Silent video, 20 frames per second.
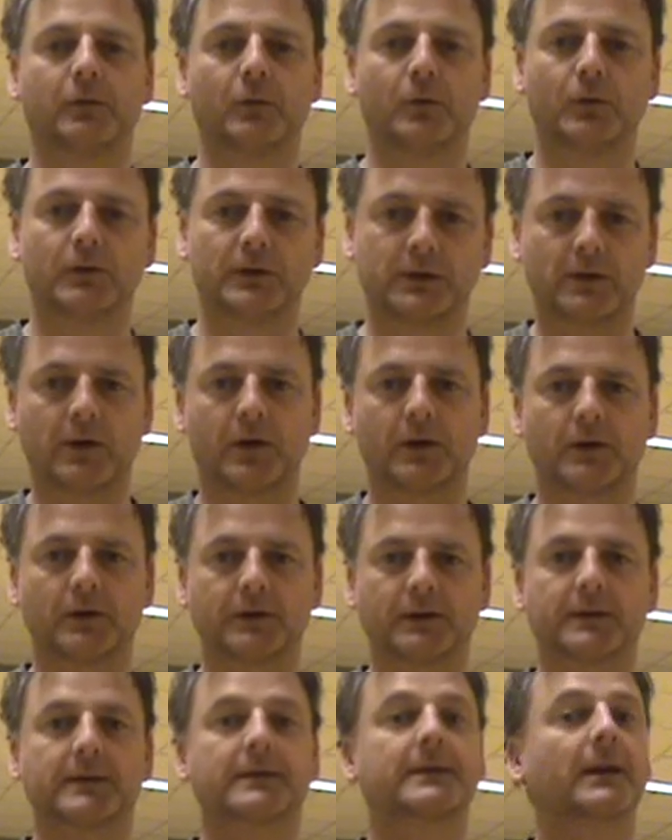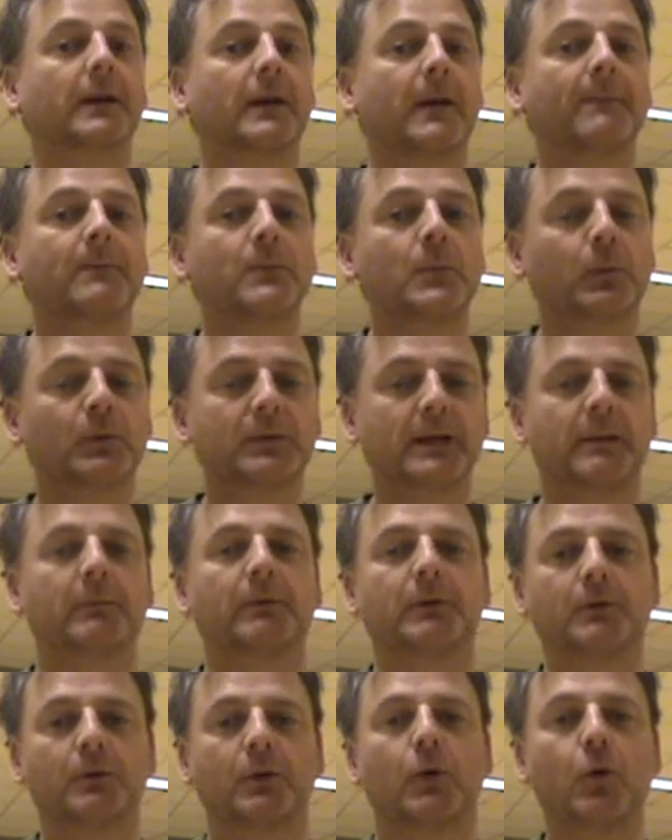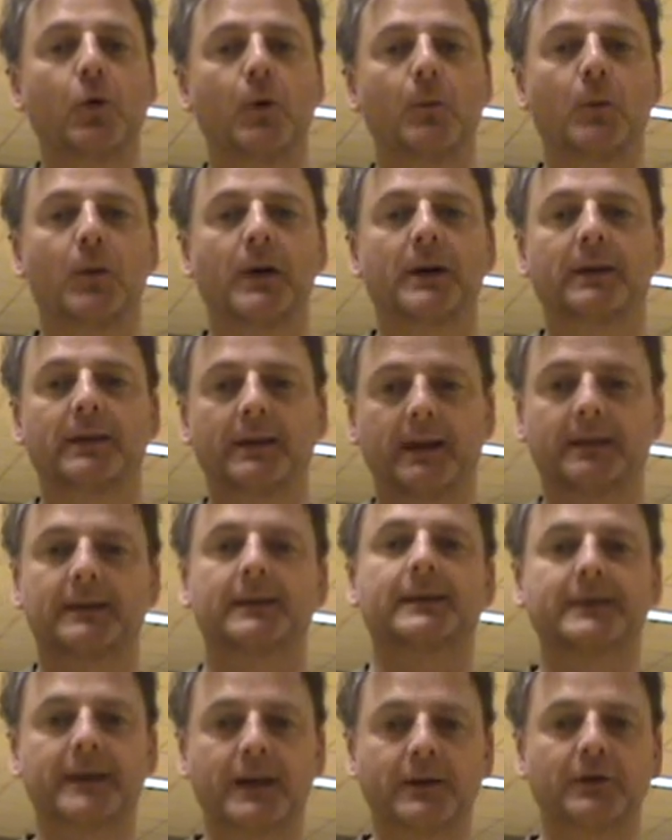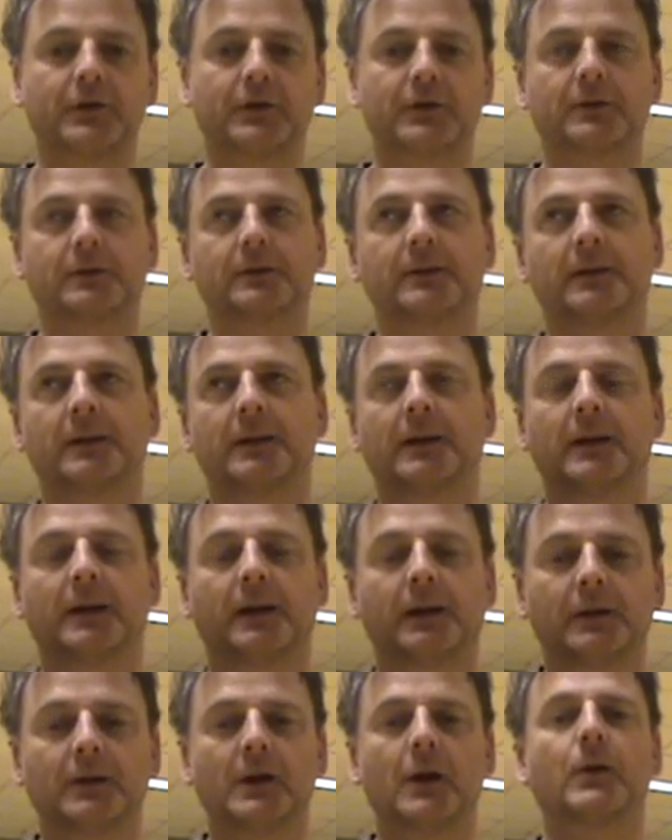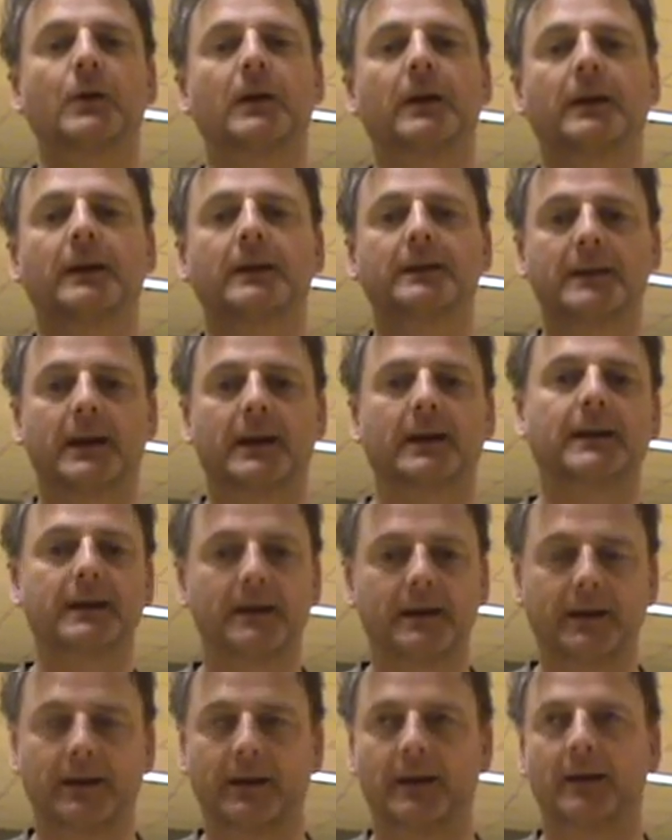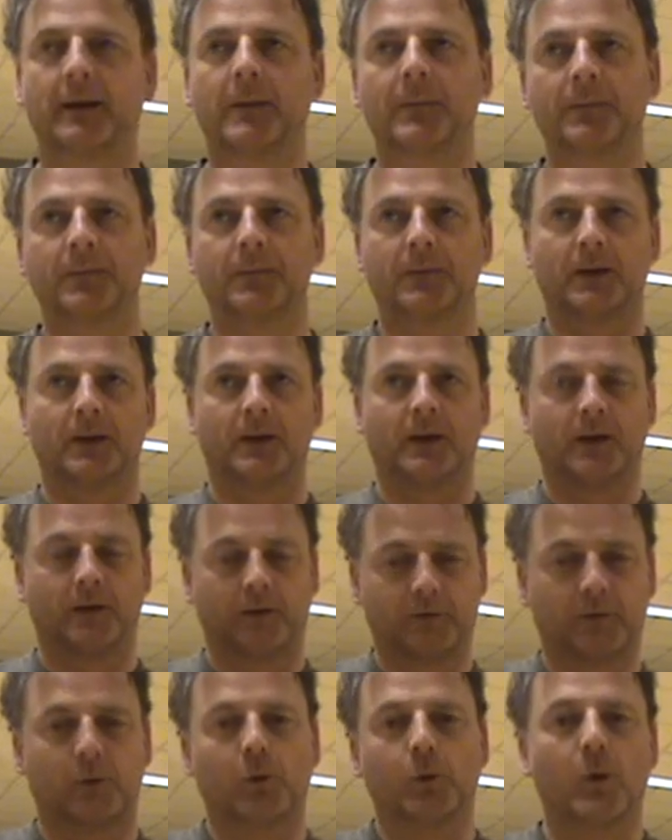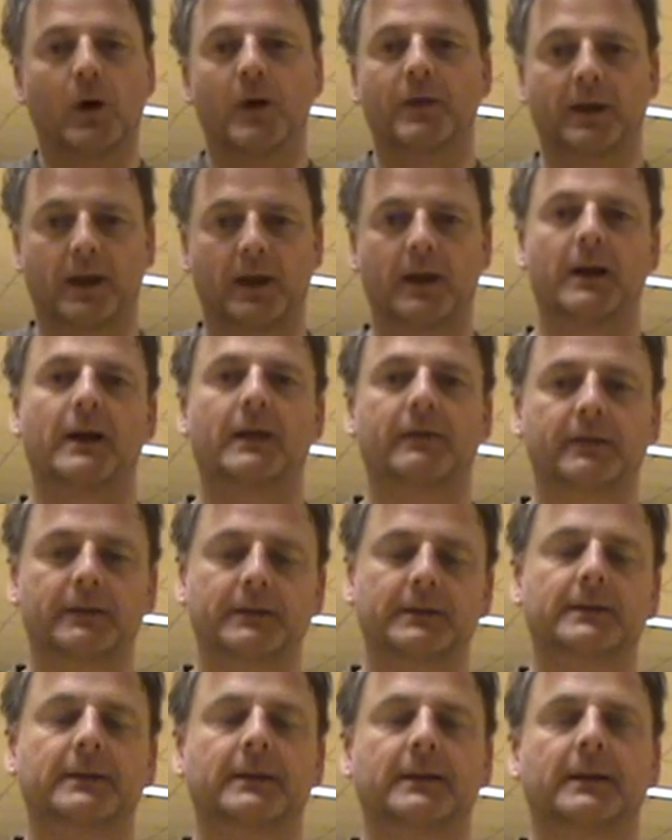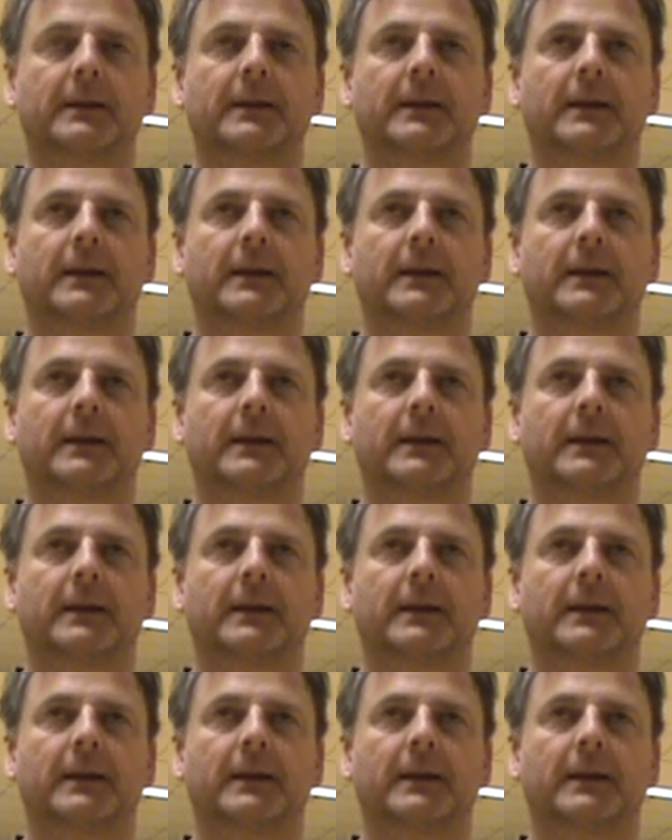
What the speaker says: for scoliosis that was able to incorporate that essential yogic technique for where the curve is,